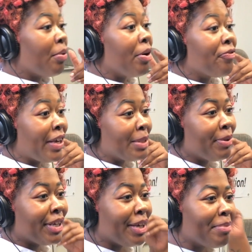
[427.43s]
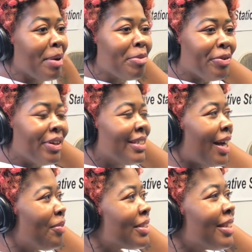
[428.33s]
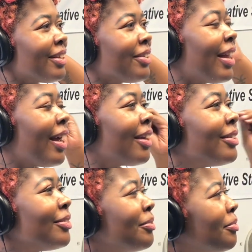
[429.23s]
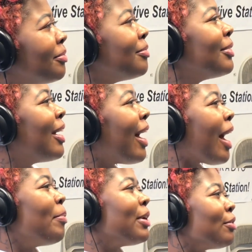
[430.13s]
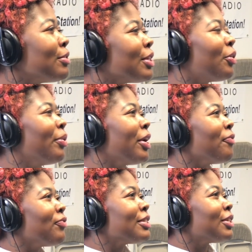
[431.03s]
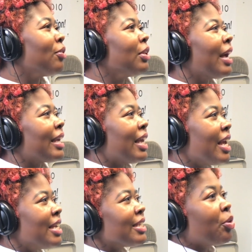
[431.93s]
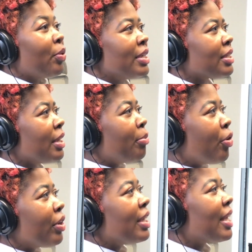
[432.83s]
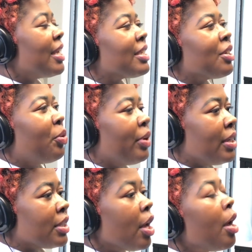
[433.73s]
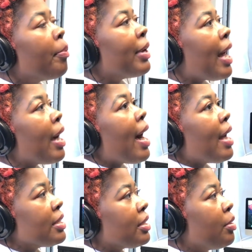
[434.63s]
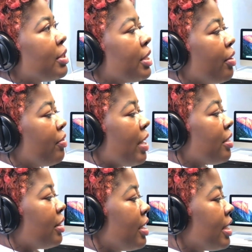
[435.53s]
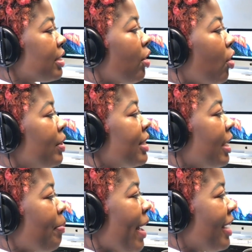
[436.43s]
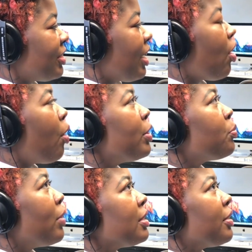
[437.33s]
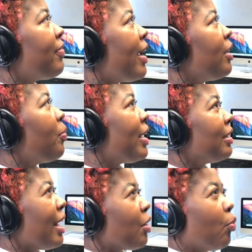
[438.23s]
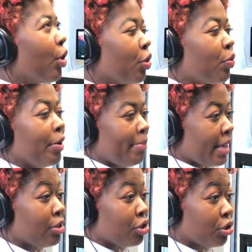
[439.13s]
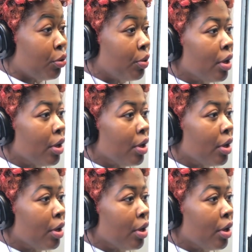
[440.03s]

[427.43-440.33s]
on Facebook, your memories, I was on there like, I've been using queen for kings and queens. Good morning, kings and queens. But I honestly will tell you that the thing is, I always had a passion. I always wanted to find a way to like work with men too.